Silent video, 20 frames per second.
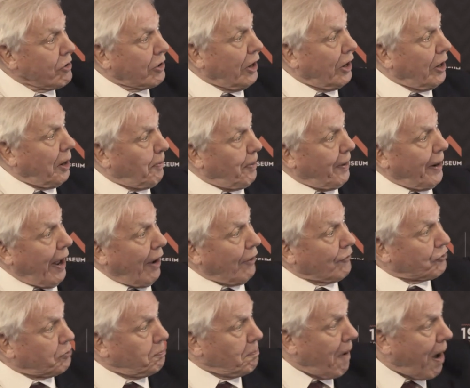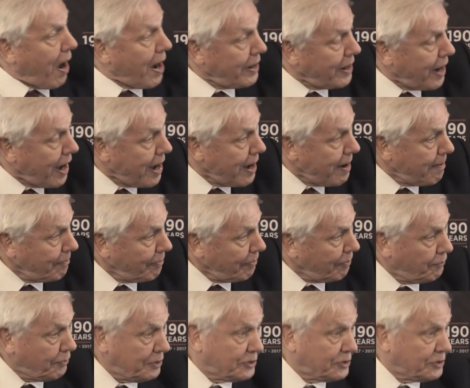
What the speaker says: going to pronounce my name,